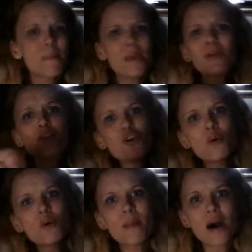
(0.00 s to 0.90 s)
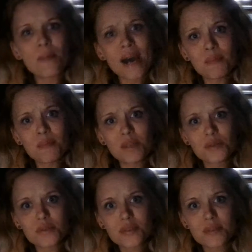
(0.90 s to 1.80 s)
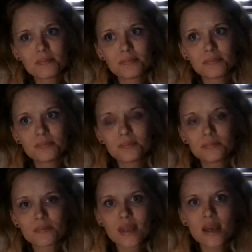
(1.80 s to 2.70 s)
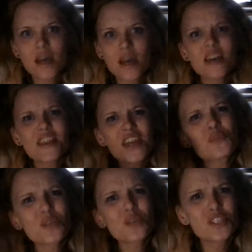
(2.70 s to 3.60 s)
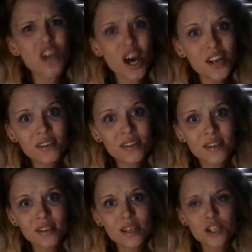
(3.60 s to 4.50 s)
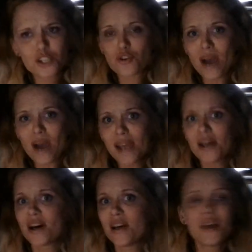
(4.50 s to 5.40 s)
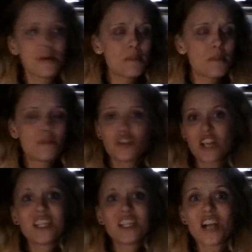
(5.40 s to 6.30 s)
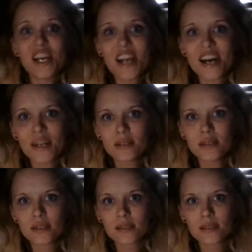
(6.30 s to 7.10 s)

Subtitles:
People knew about my abuse. Things were done to try to shed light on it,